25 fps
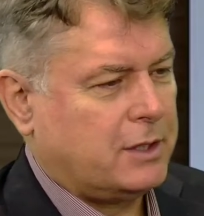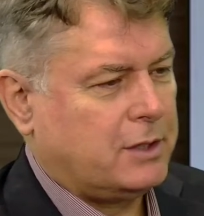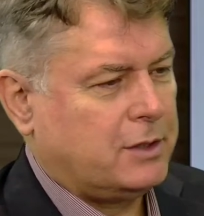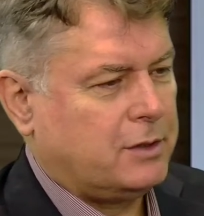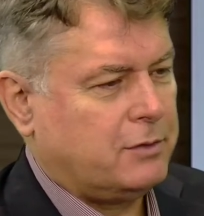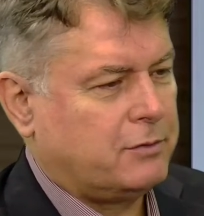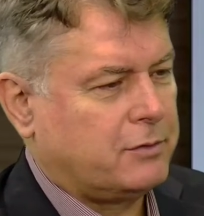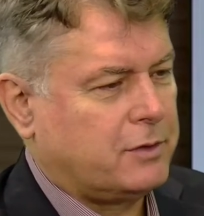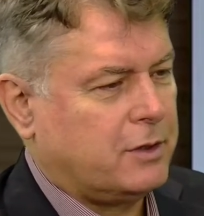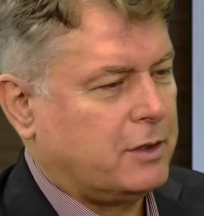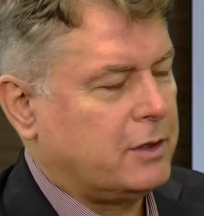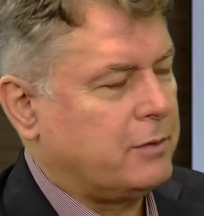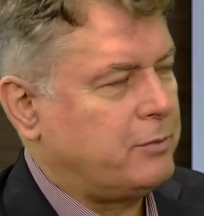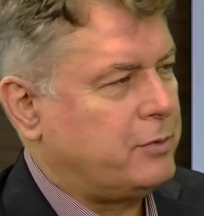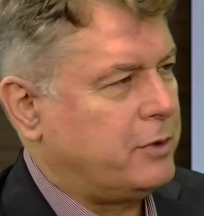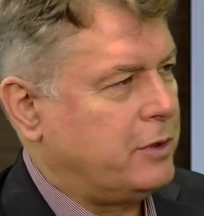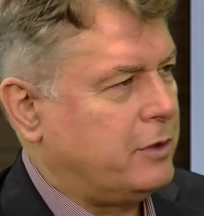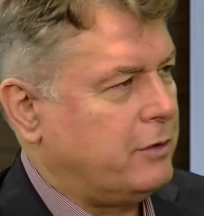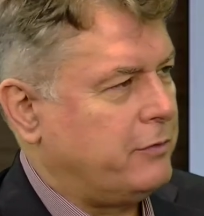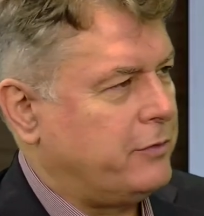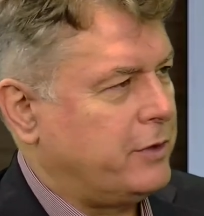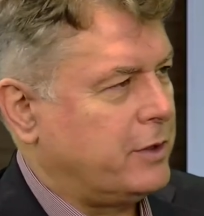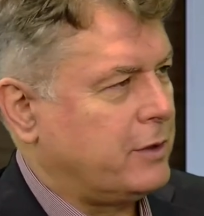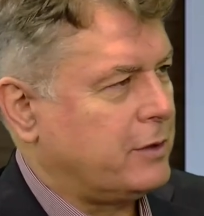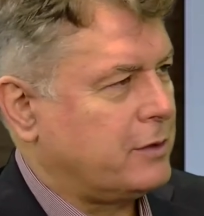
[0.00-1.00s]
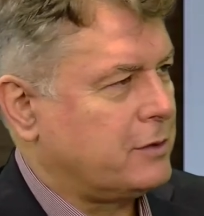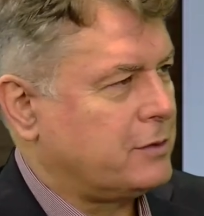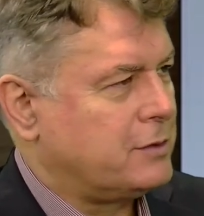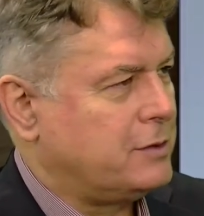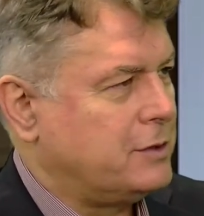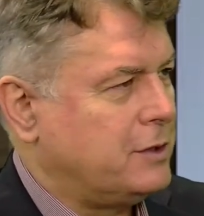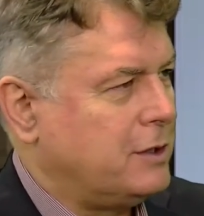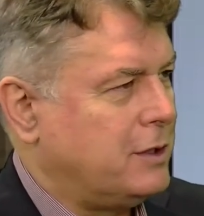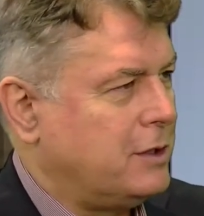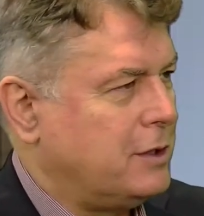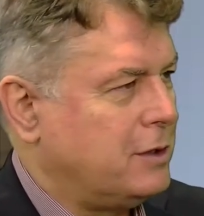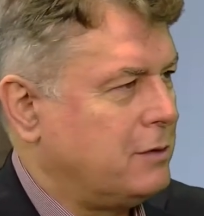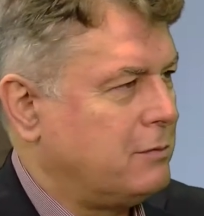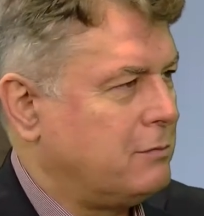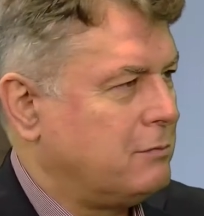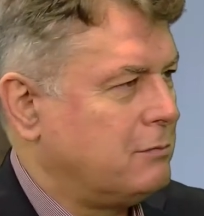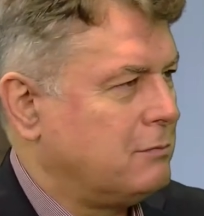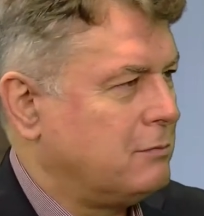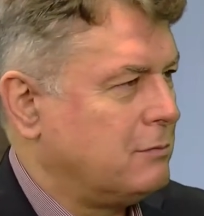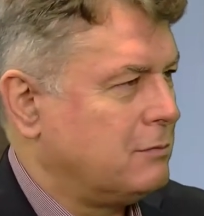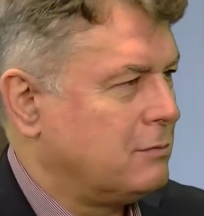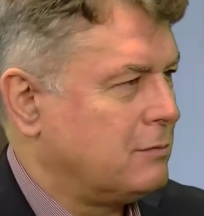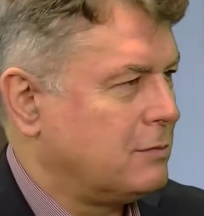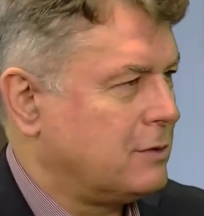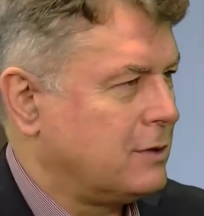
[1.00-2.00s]
you've got the perfect
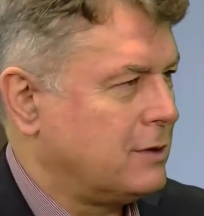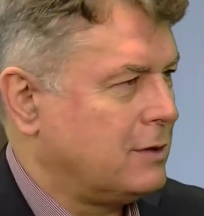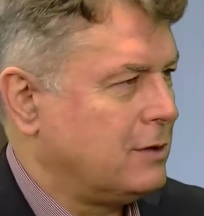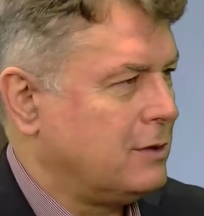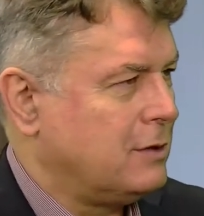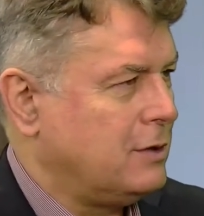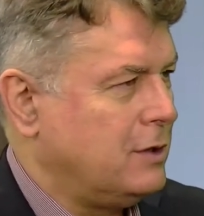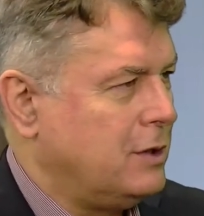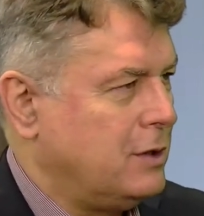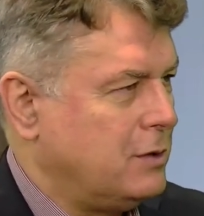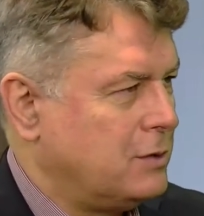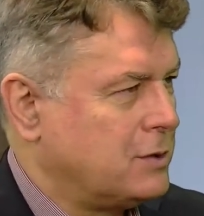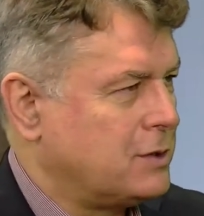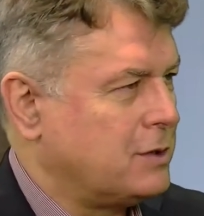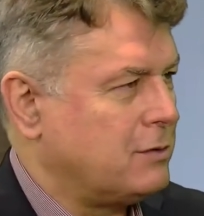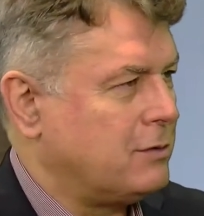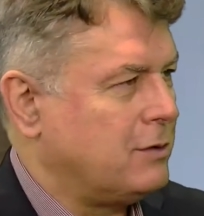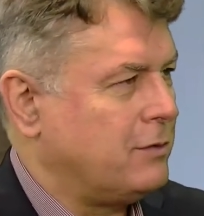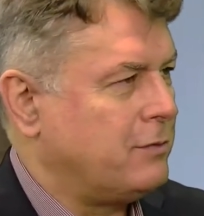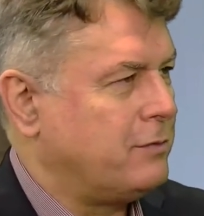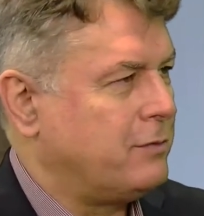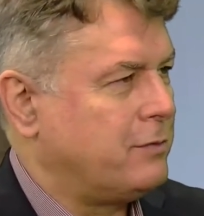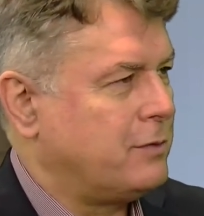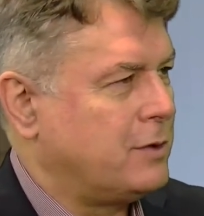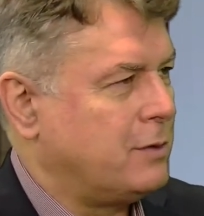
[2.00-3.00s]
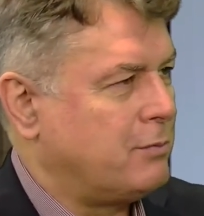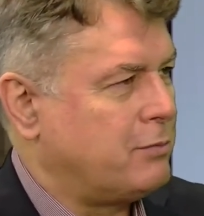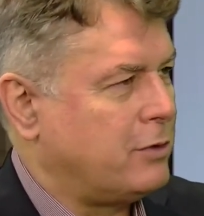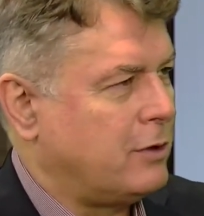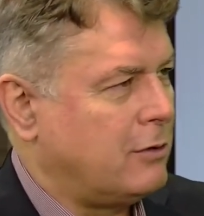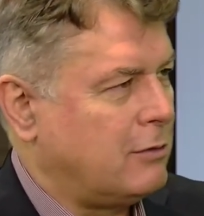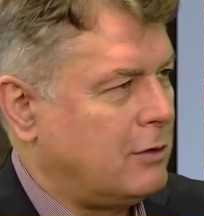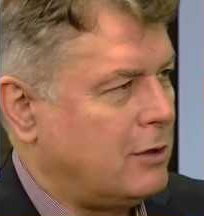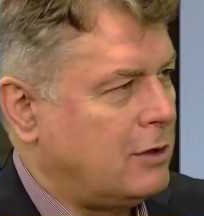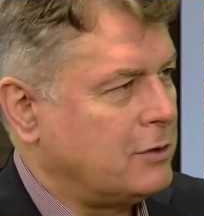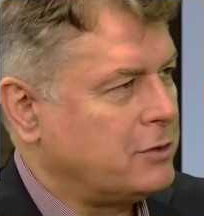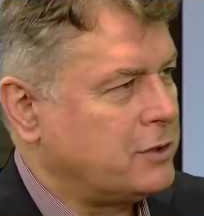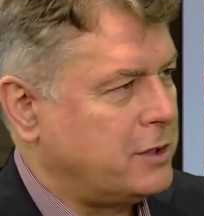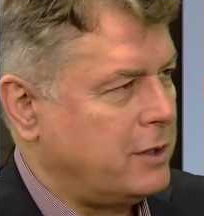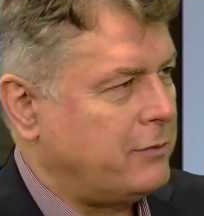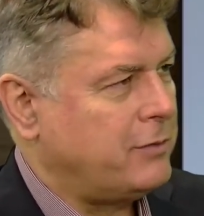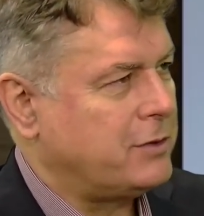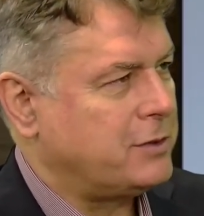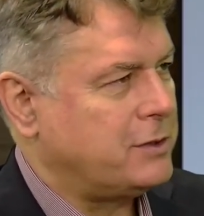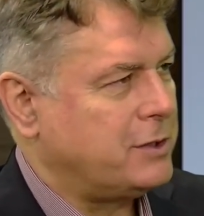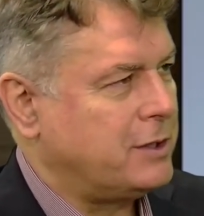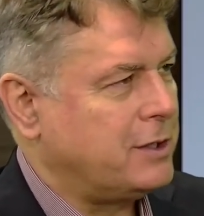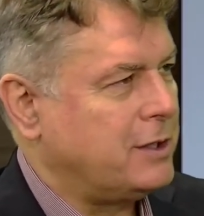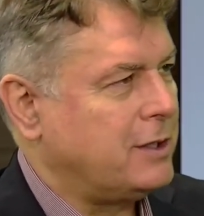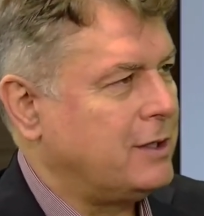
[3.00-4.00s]
user of the Pro
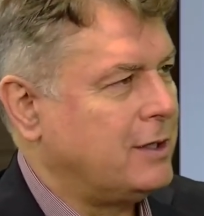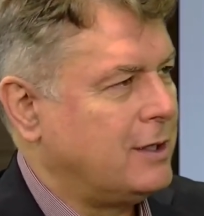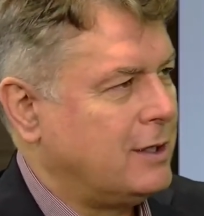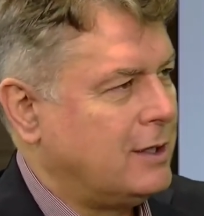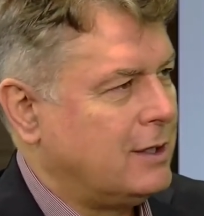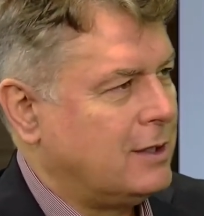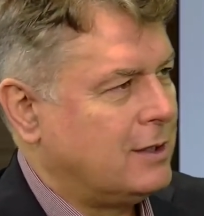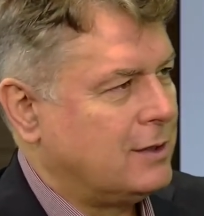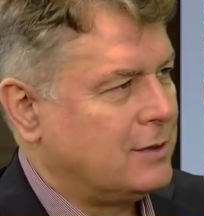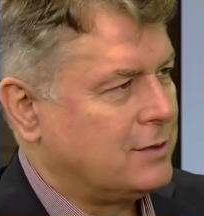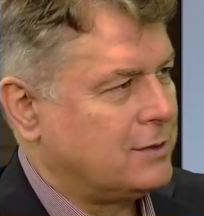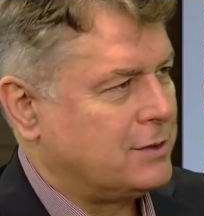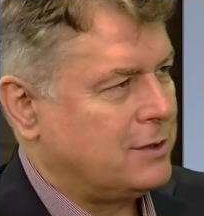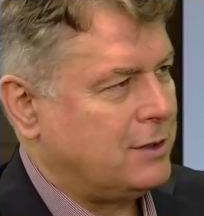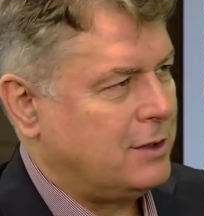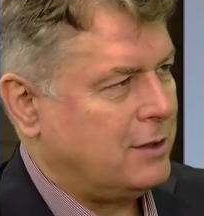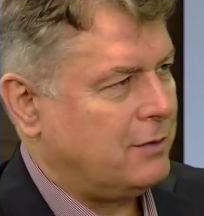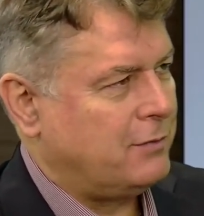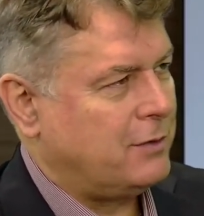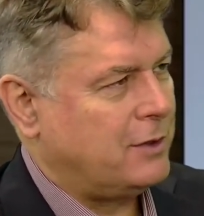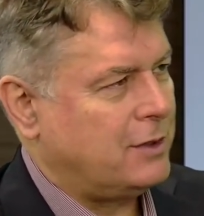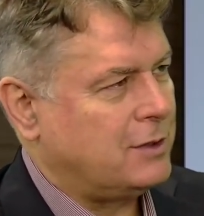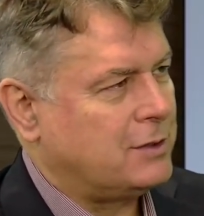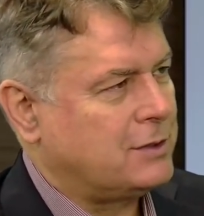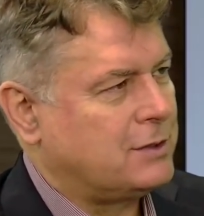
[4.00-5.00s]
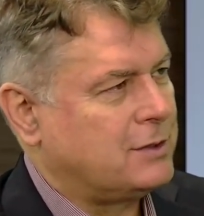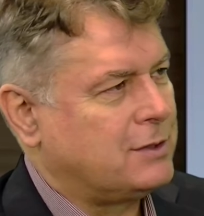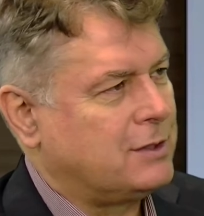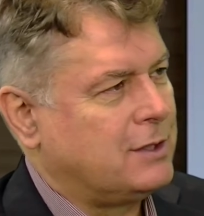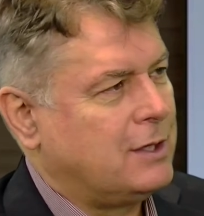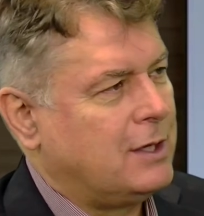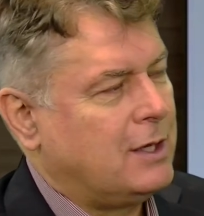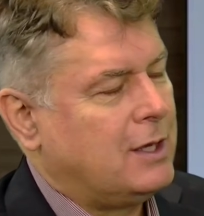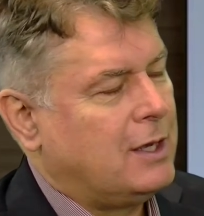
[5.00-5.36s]
Longevity service.